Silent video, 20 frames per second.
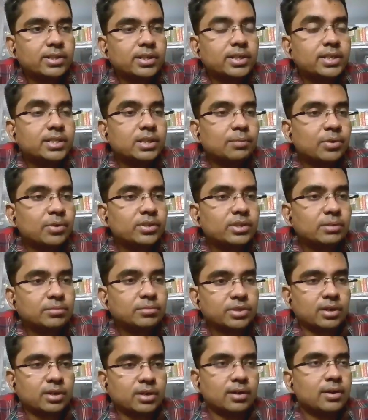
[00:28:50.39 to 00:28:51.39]
it is a
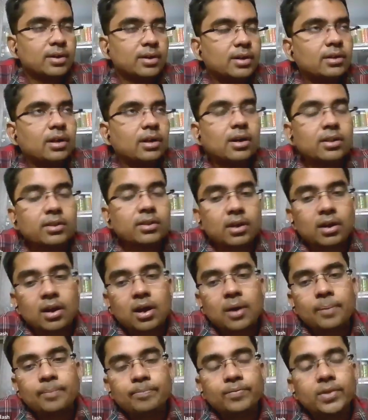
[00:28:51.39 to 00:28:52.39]
presumption under the
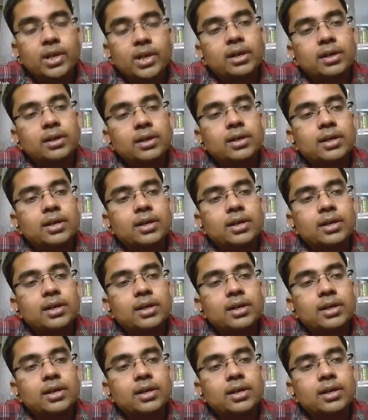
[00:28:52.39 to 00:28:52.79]
law that